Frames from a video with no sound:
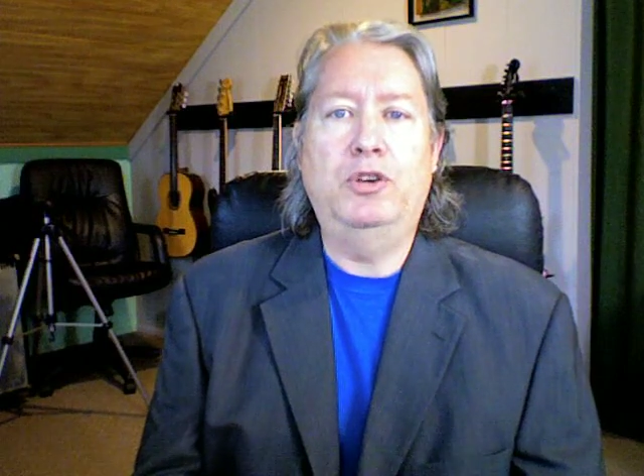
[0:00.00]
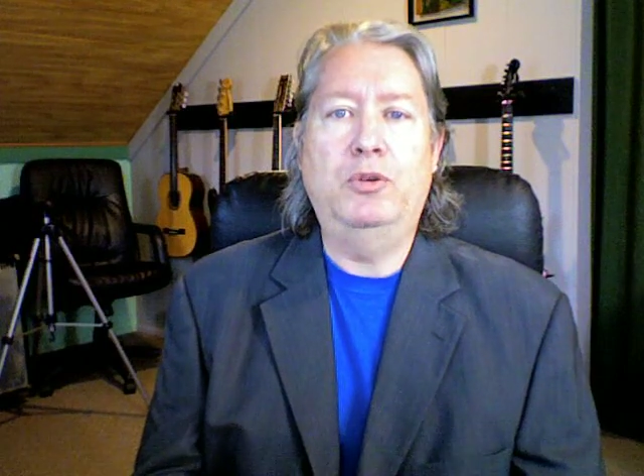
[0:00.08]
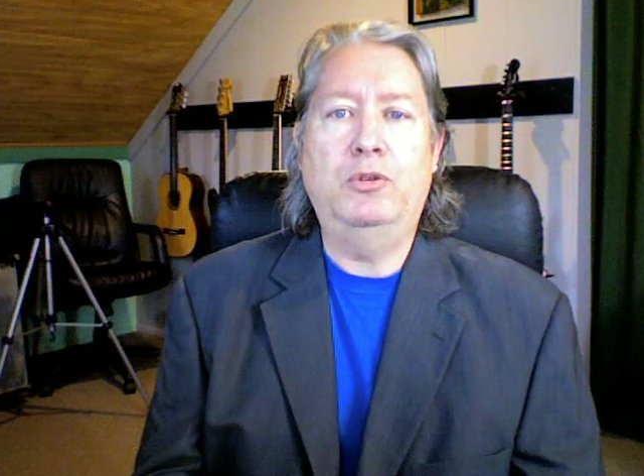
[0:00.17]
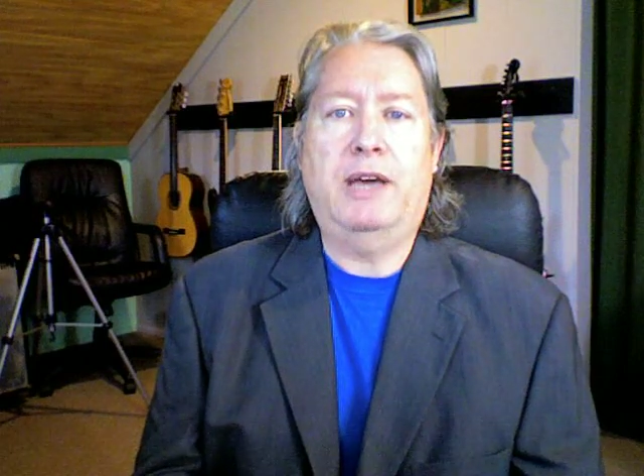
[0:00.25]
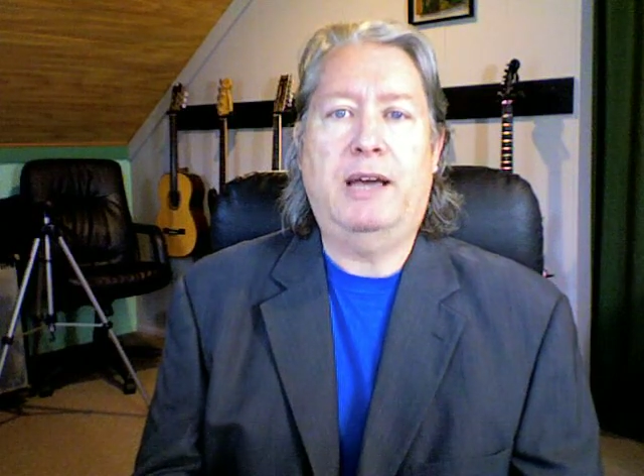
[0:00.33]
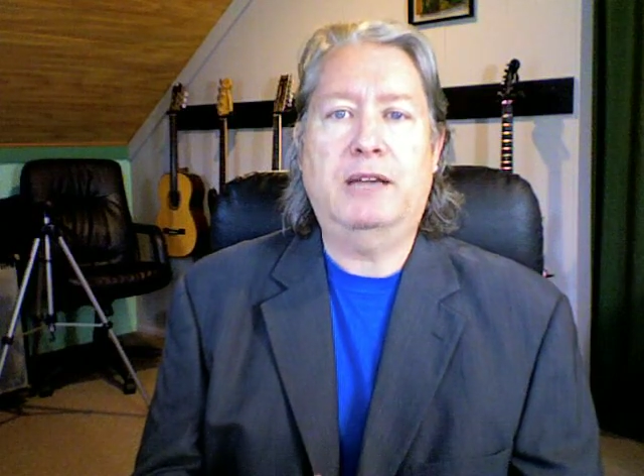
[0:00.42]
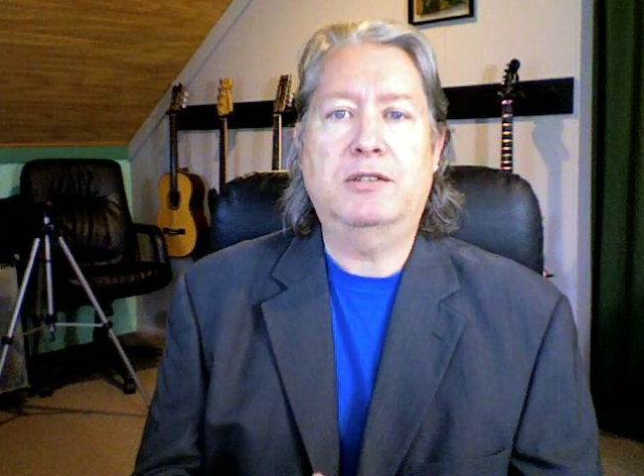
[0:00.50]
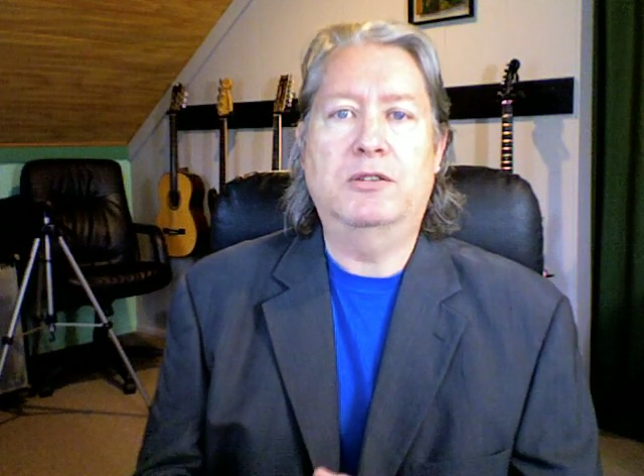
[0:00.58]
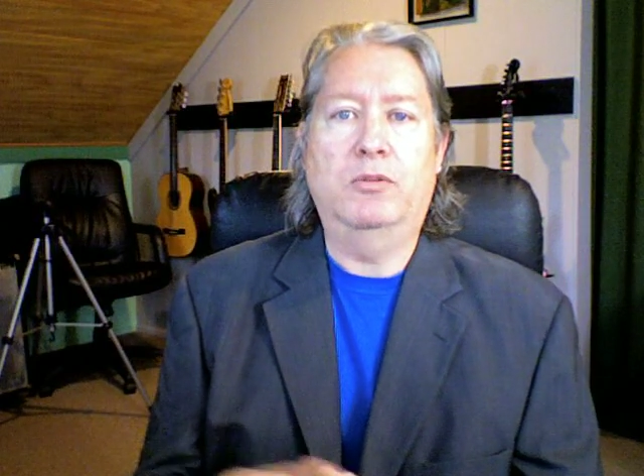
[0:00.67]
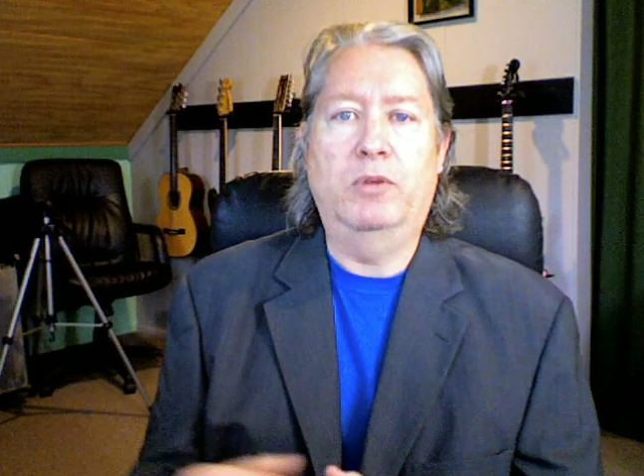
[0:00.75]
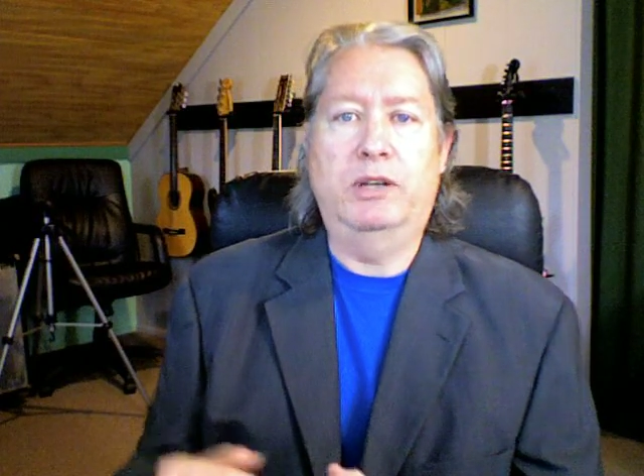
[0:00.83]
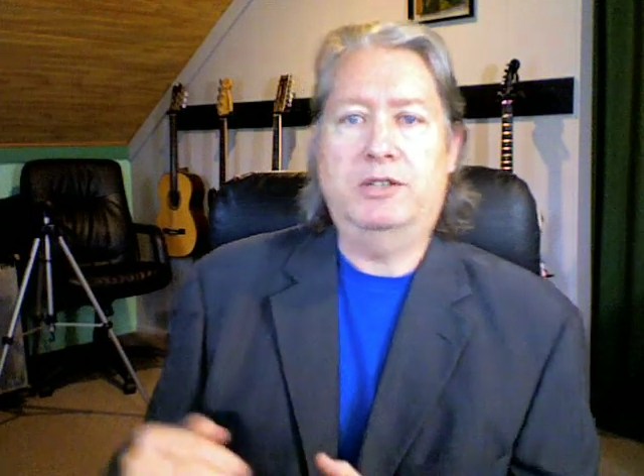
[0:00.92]
you tax
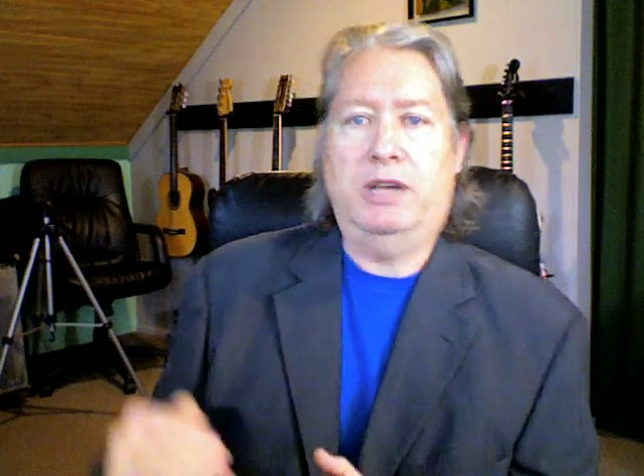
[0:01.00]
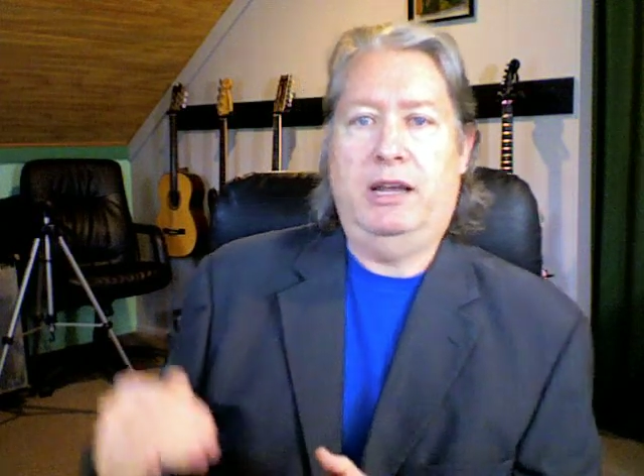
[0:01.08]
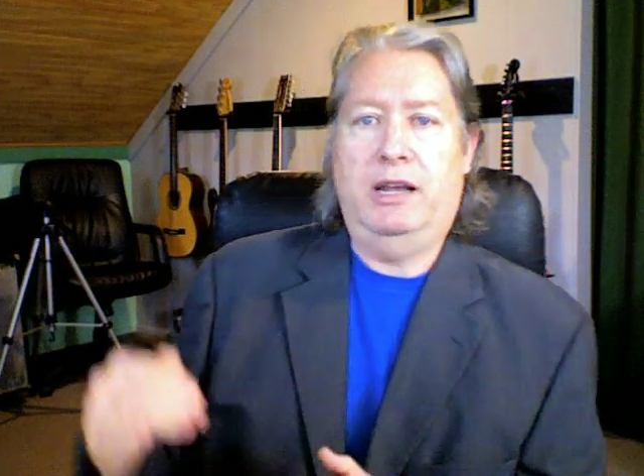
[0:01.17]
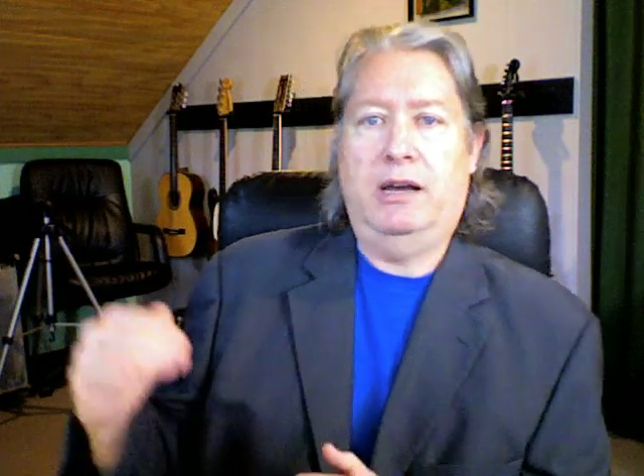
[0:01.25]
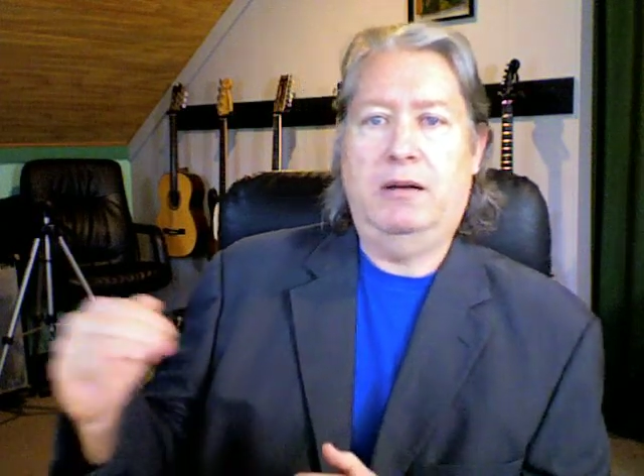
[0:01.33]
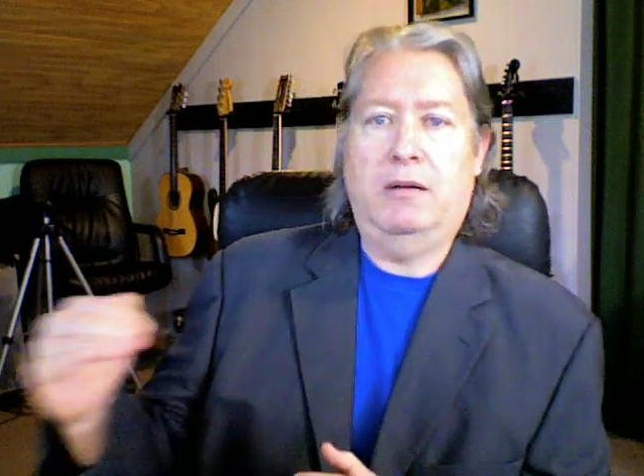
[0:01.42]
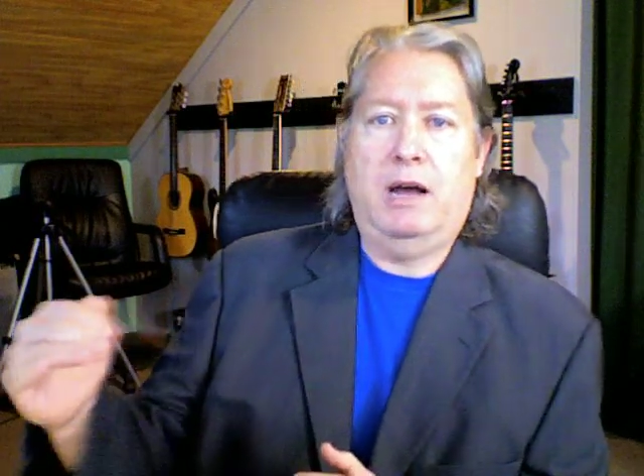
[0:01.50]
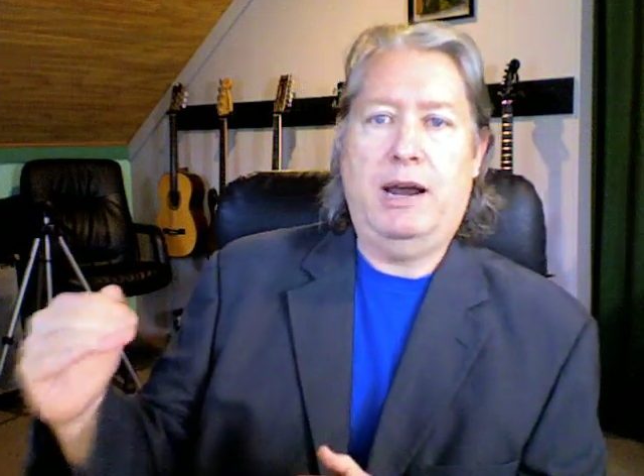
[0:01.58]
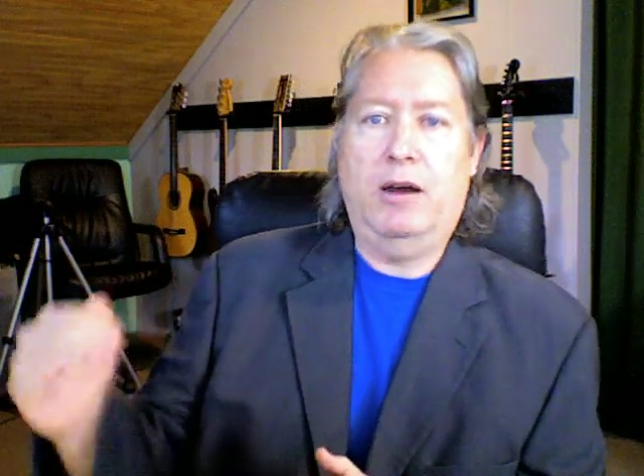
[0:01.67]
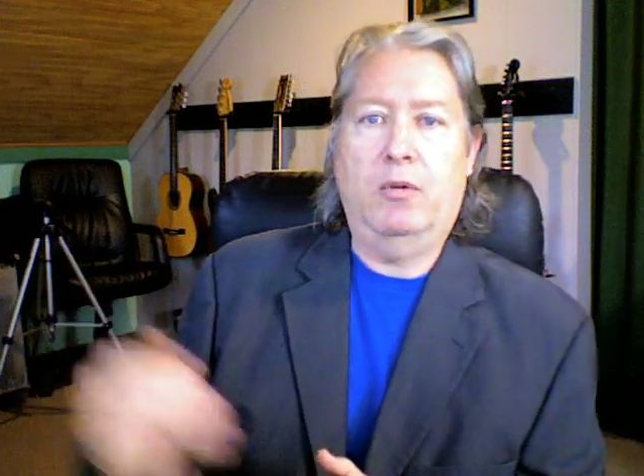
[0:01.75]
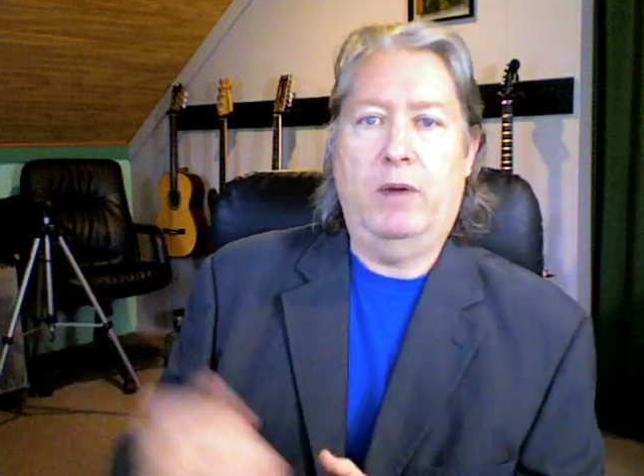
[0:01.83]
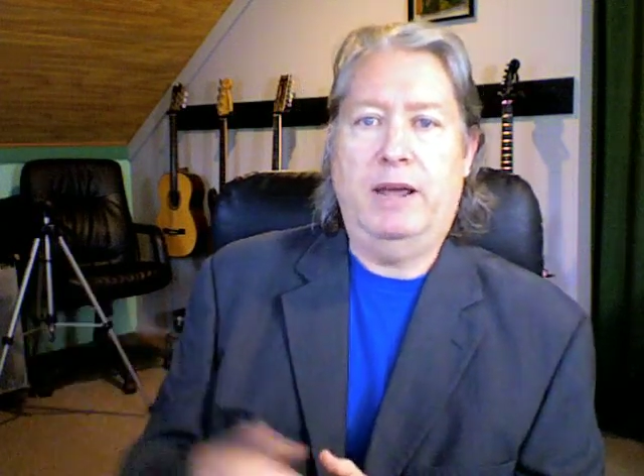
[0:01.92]
the rich at a
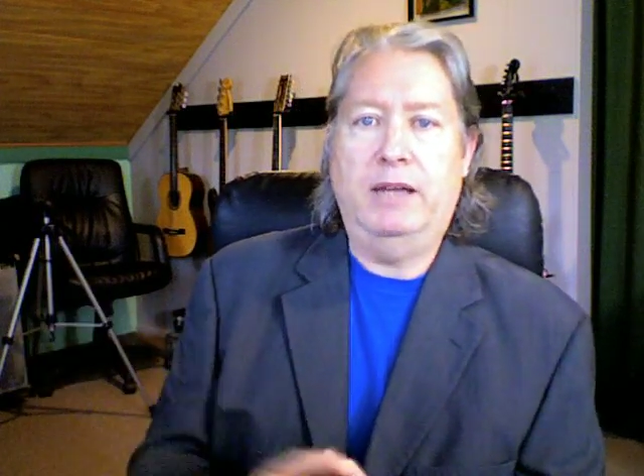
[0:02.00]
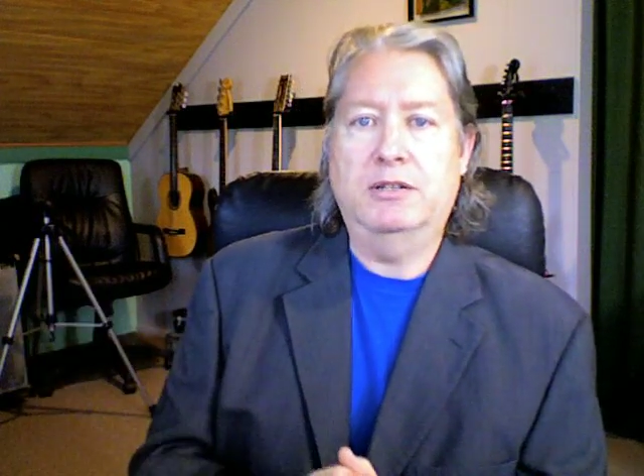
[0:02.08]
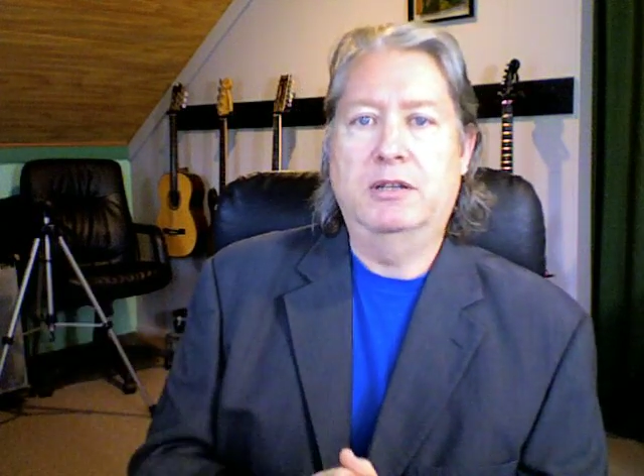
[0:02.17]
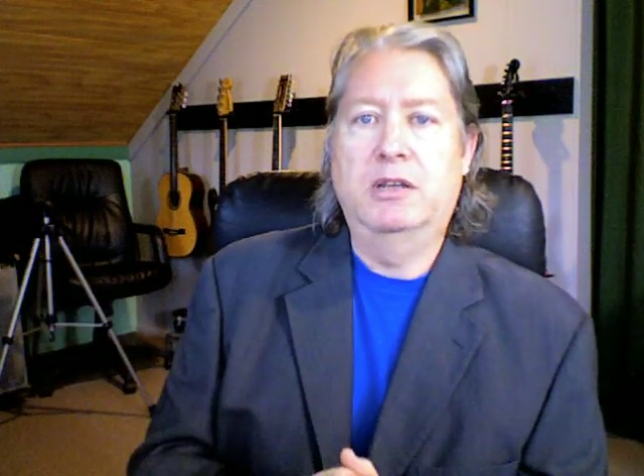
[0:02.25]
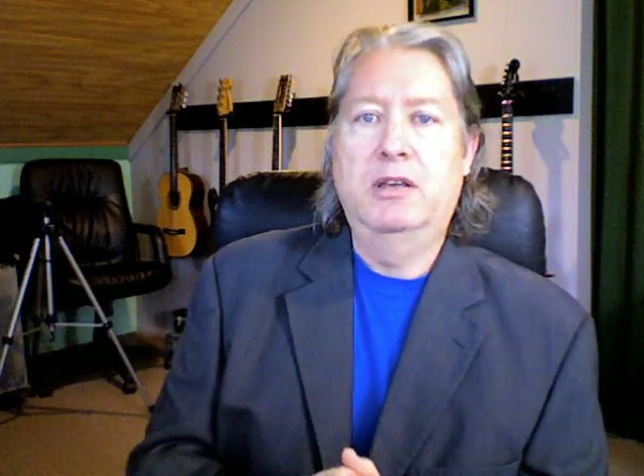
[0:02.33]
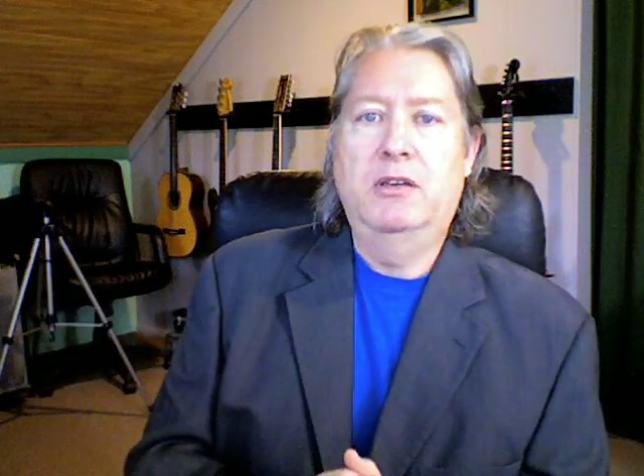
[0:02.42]
higher rate